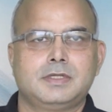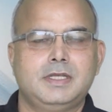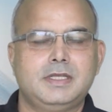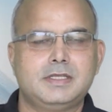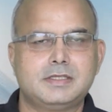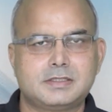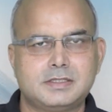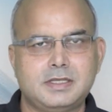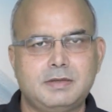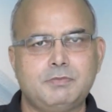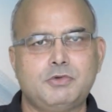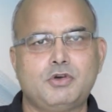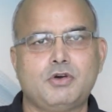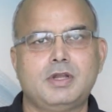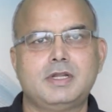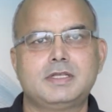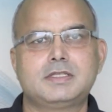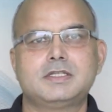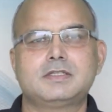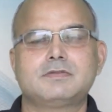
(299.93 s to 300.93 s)
In some
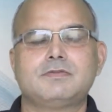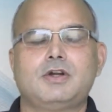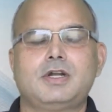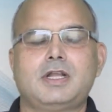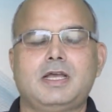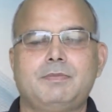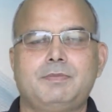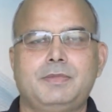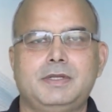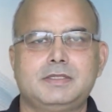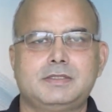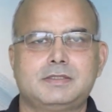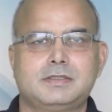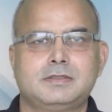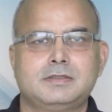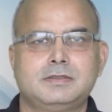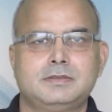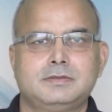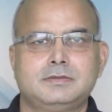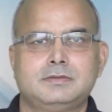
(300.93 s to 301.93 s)
colleges, what happens
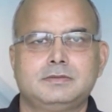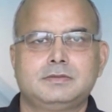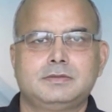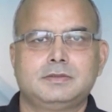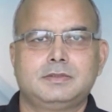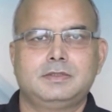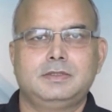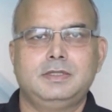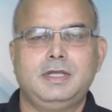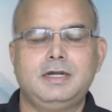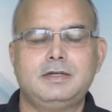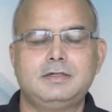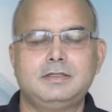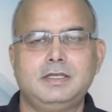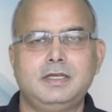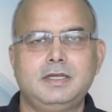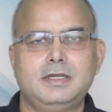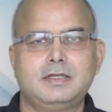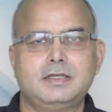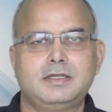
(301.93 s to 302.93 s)
that
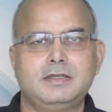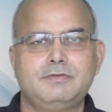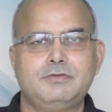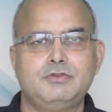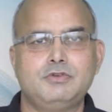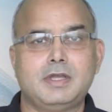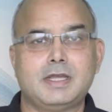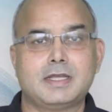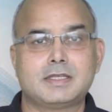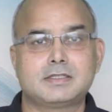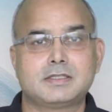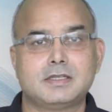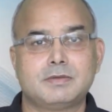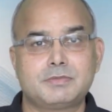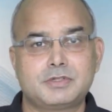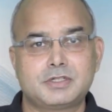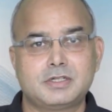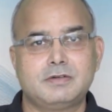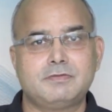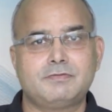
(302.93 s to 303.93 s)
they give you
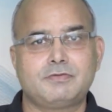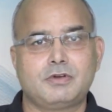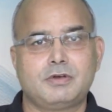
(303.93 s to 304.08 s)
exemption